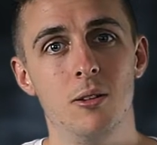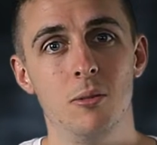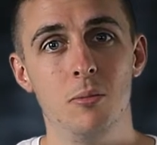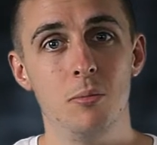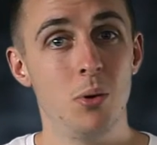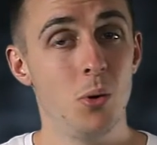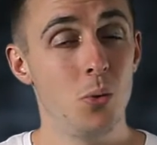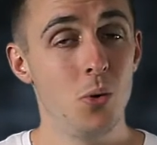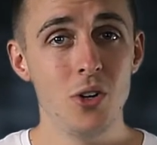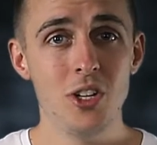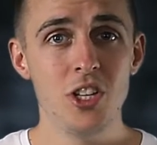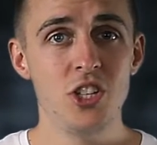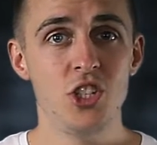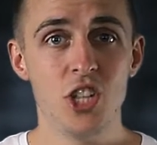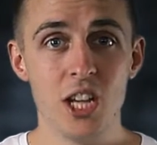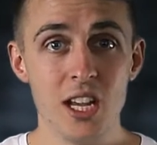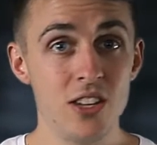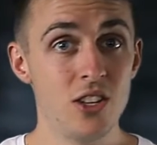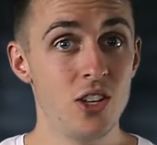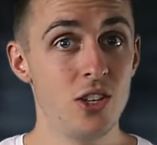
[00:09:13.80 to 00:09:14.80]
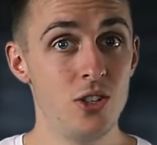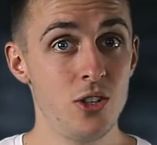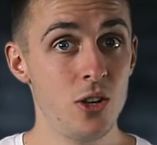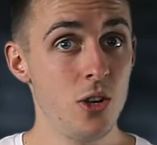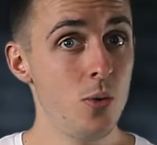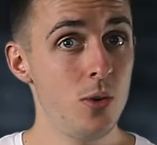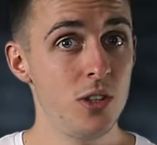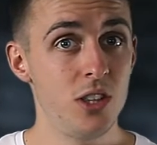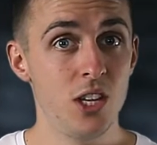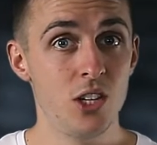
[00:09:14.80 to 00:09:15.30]
But what does Jesus do
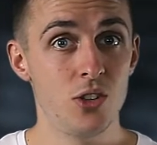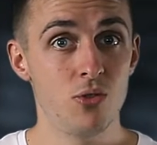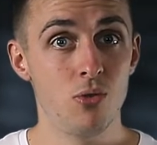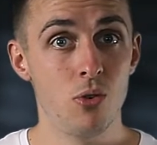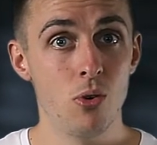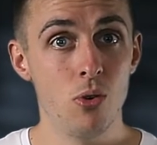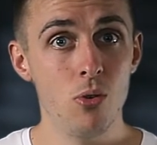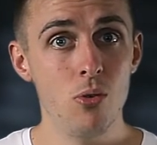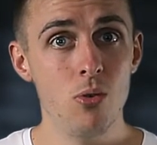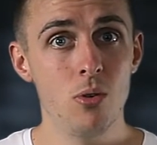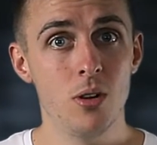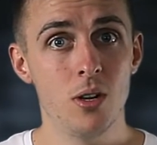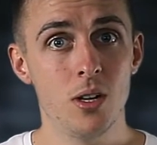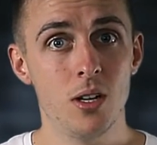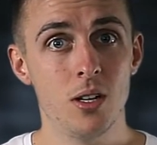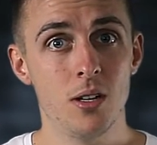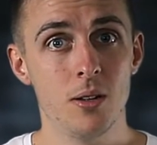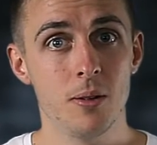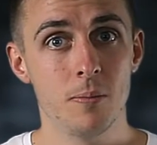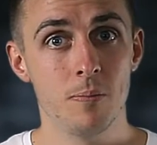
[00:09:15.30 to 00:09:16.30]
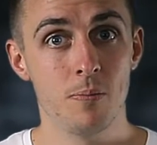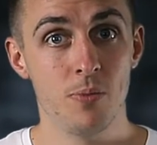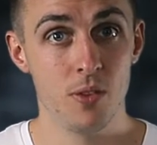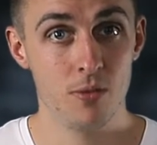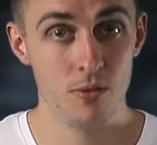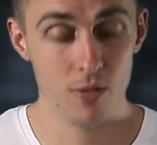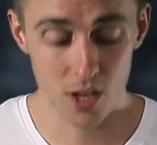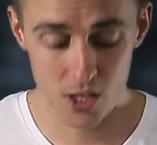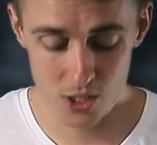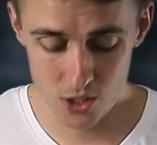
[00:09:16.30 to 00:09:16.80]
with this rule?
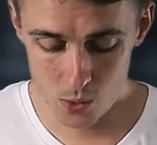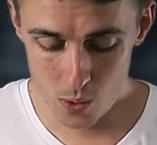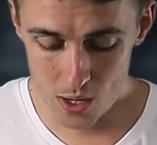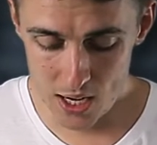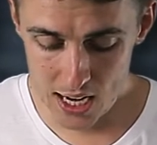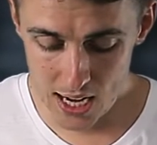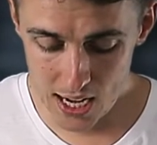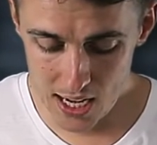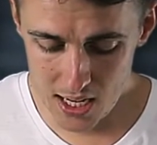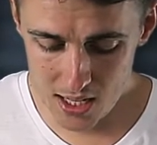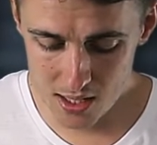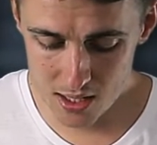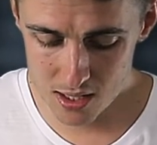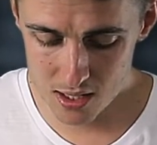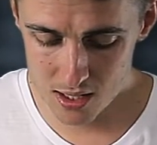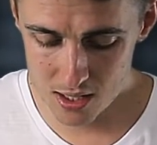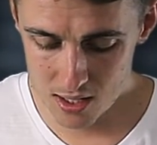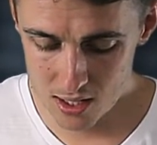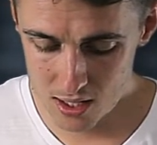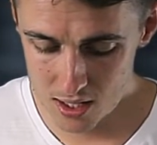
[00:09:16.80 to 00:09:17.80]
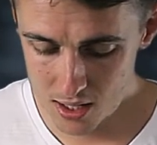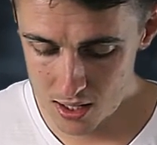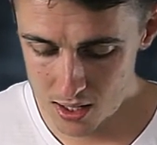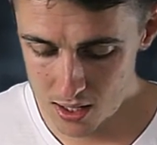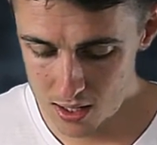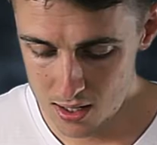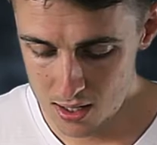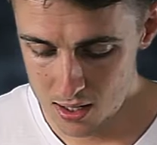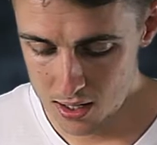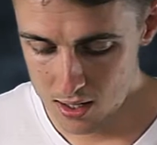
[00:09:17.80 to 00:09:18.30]
Verse 28.
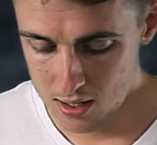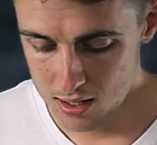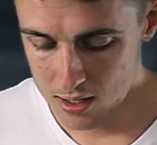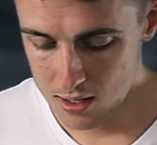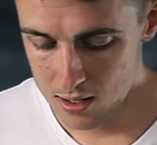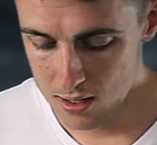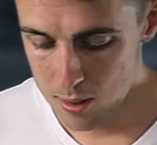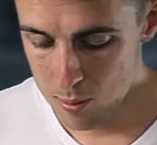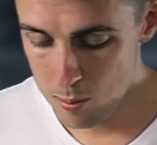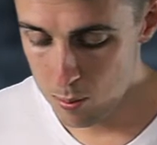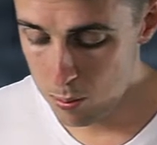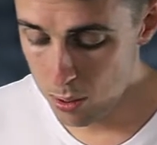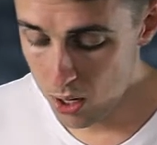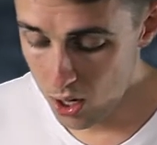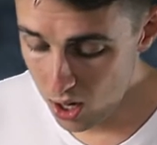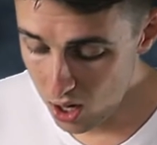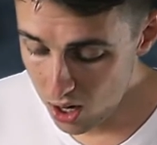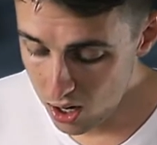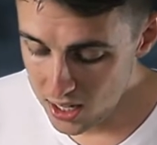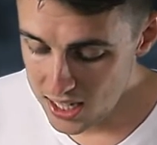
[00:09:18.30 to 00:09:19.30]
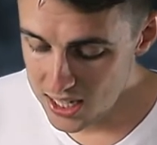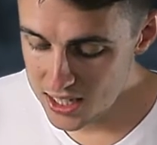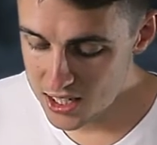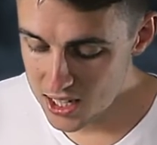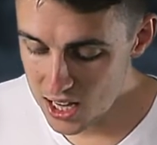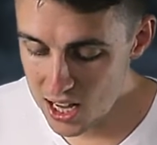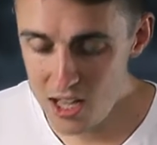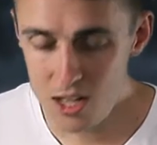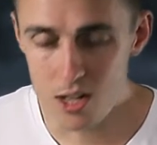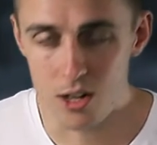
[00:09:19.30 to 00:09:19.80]
But I
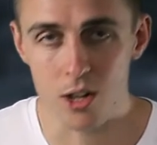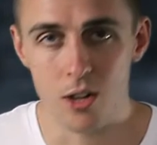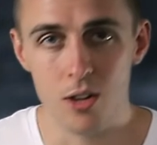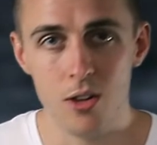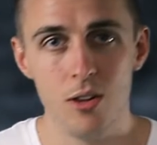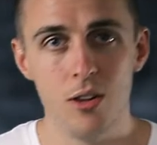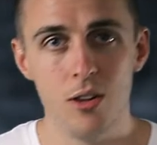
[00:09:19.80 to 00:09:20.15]
tell you,